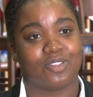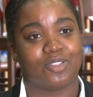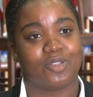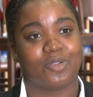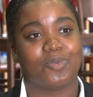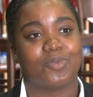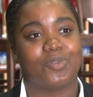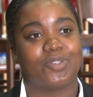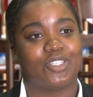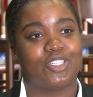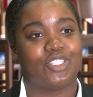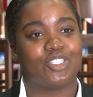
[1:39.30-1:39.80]
So
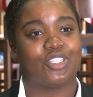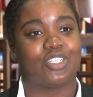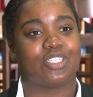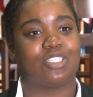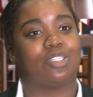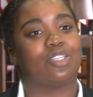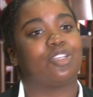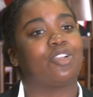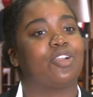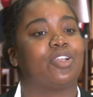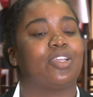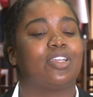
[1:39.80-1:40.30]
it wasn't just
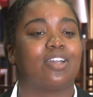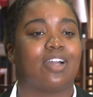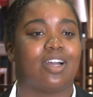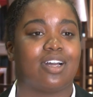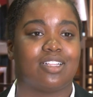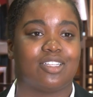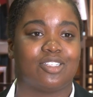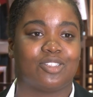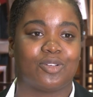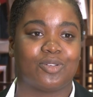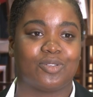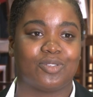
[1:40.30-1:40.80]
the Curry
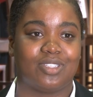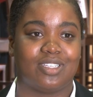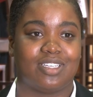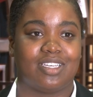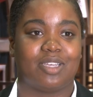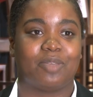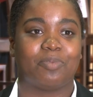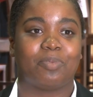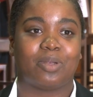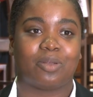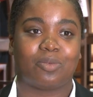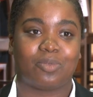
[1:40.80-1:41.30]
College hosting
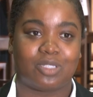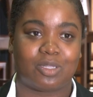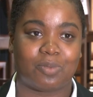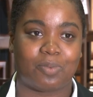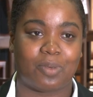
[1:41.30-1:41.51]
it, but it was the